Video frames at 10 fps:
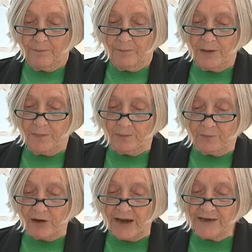People
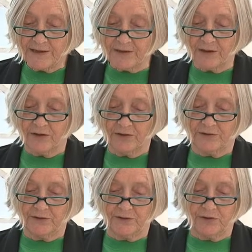praise the
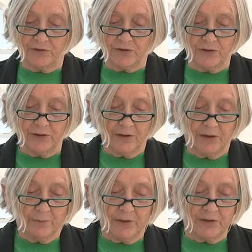Constitution,
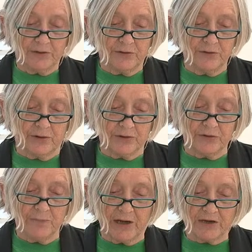but do not
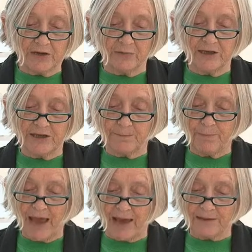do much to
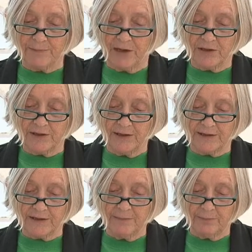respect, much
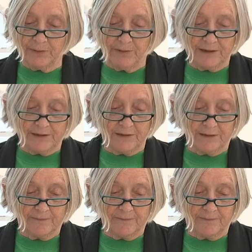less implement it.